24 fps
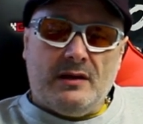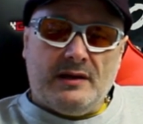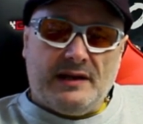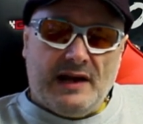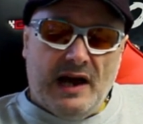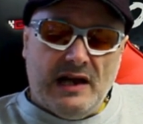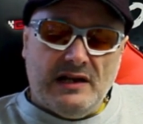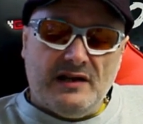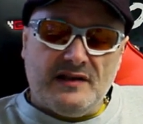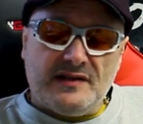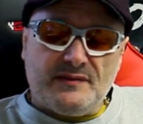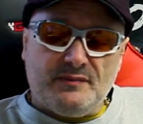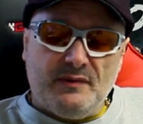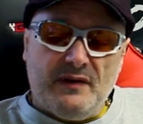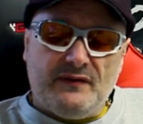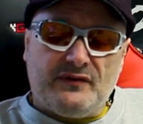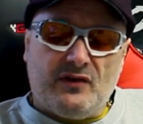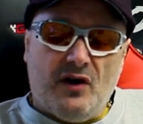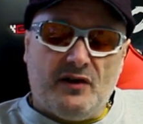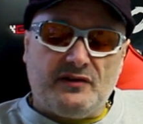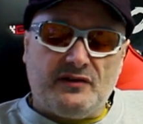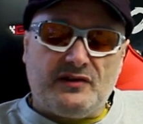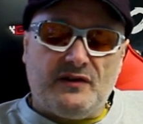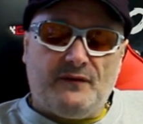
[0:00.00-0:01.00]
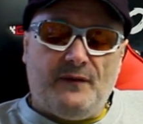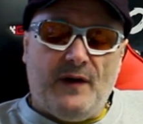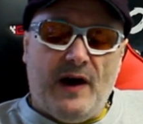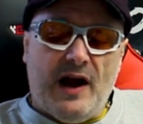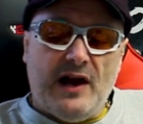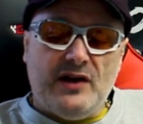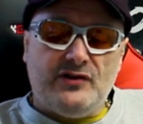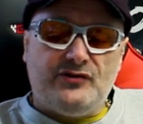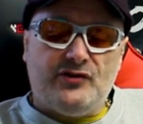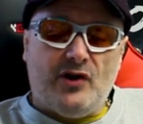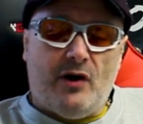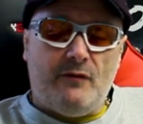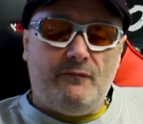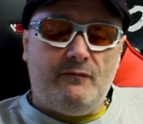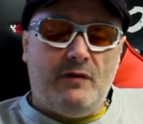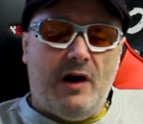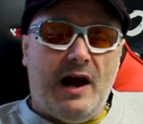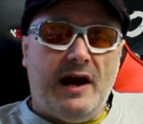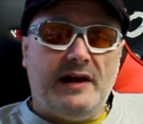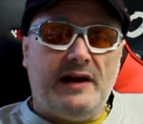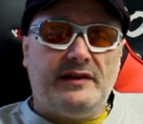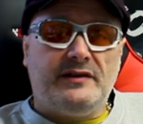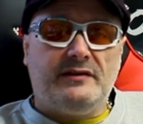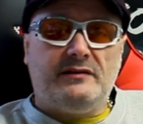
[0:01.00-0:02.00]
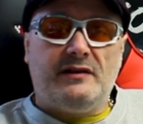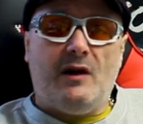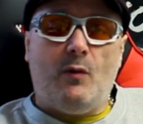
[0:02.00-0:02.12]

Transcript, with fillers: Callum Smith's got to fight John Ryder.